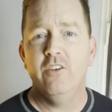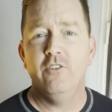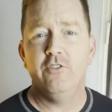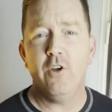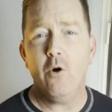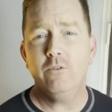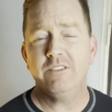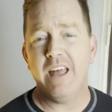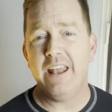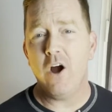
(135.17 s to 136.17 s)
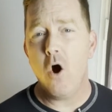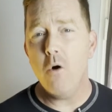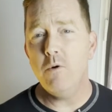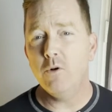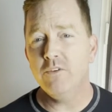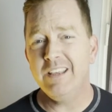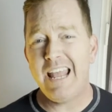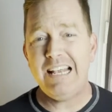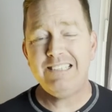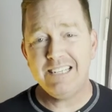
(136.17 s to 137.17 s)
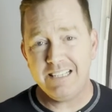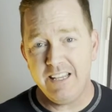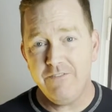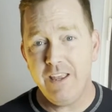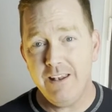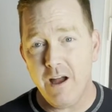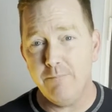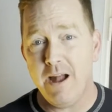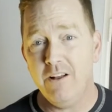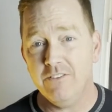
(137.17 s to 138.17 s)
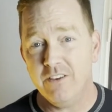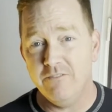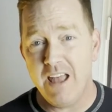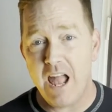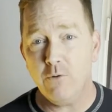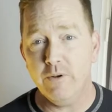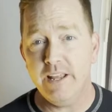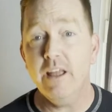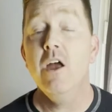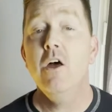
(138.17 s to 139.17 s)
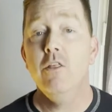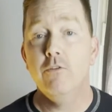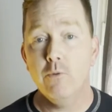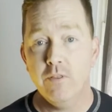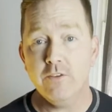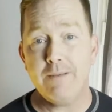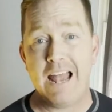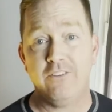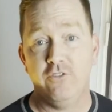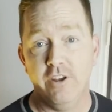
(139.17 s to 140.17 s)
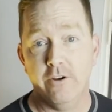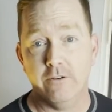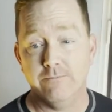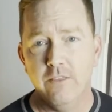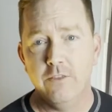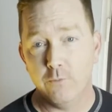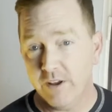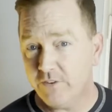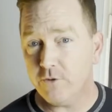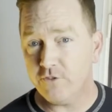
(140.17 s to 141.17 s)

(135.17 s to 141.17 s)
shows that homeowners gained significant amounts of equity through this past year. The research